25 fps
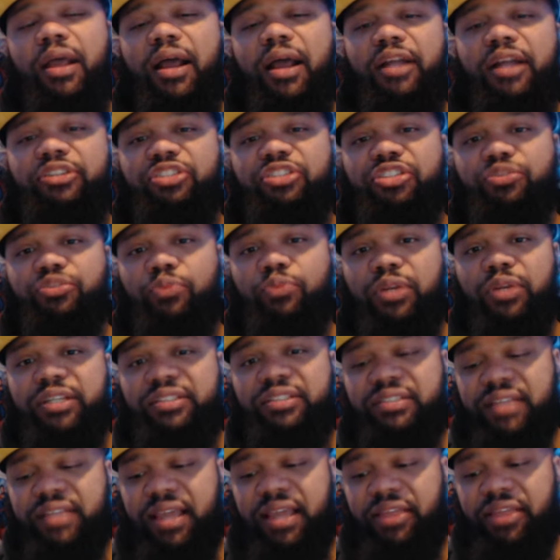I just want to
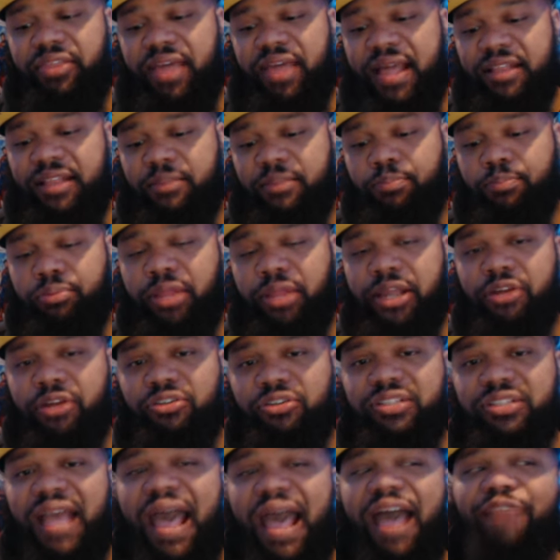say that
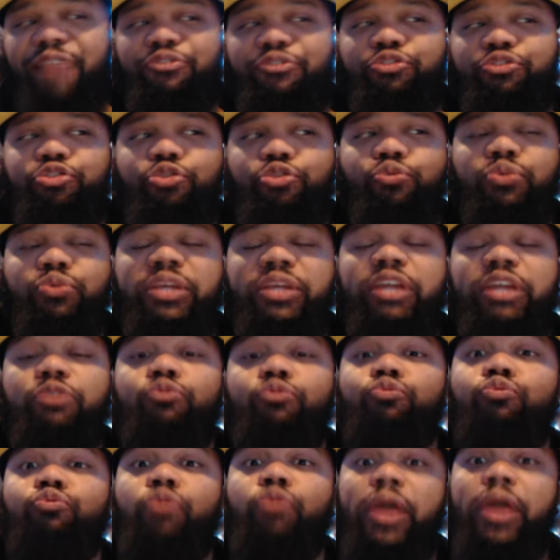players have to get
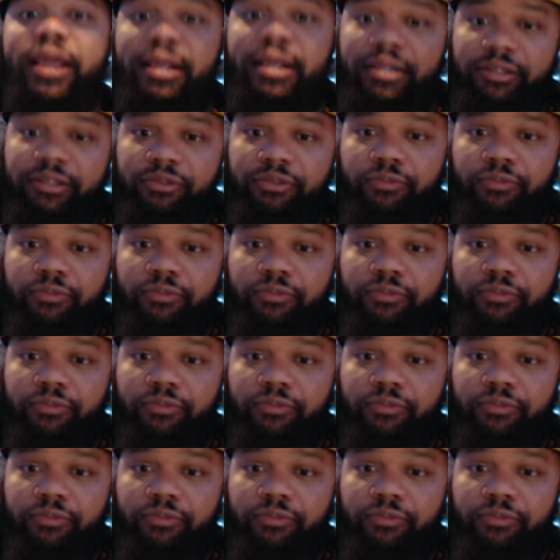ranked,